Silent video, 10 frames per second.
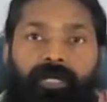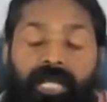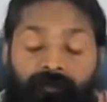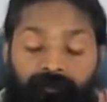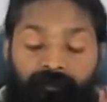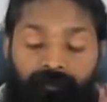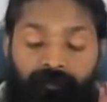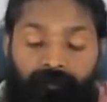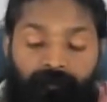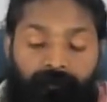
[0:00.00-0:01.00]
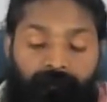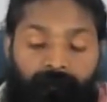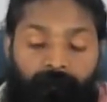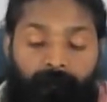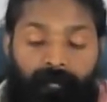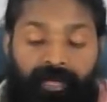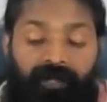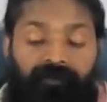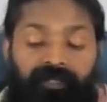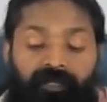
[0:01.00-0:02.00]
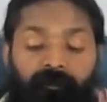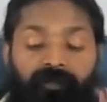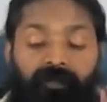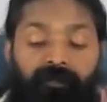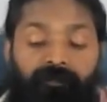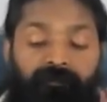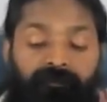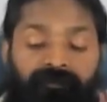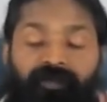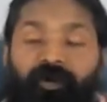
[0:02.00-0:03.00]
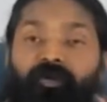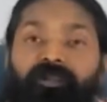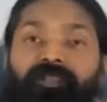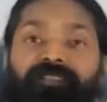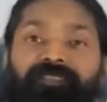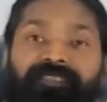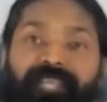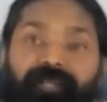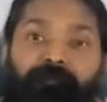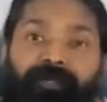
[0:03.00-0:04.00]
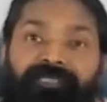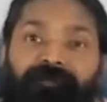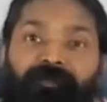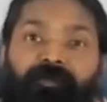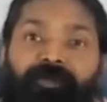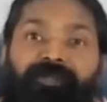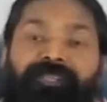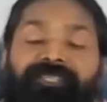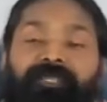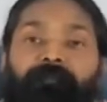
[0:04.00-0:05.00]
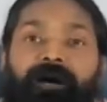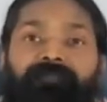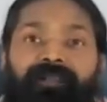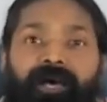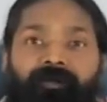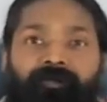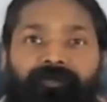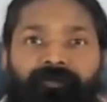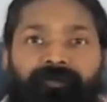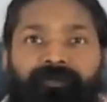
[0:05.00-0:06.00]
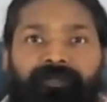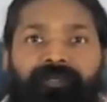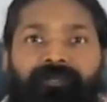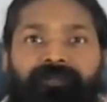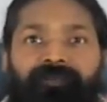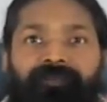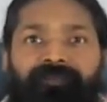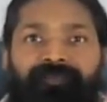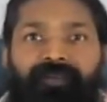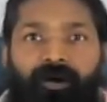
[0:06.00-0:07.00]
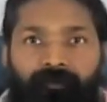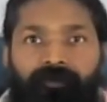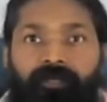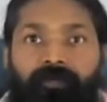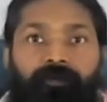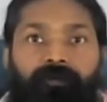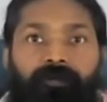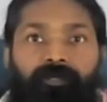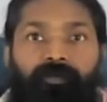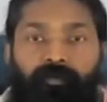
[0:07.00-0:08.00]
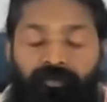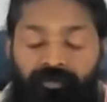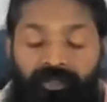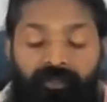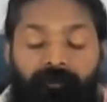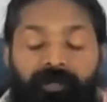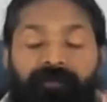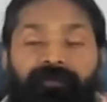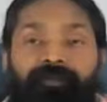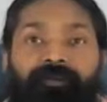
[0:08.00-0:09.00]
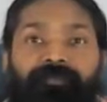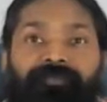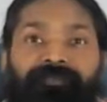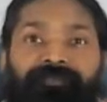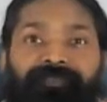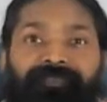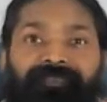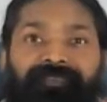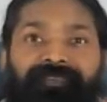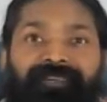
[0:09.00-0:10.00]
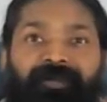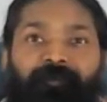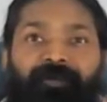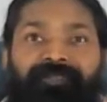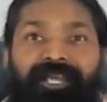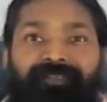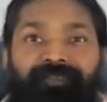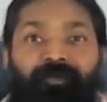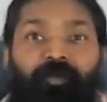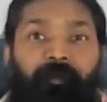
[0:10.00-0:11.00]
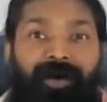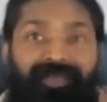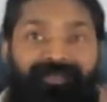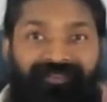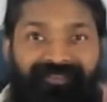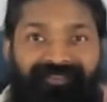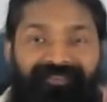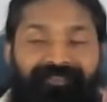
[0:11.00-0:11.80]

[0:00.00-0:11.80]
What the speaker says: If that can be done, only that possible when you take the power out of you turn the battery off. But that is your mind.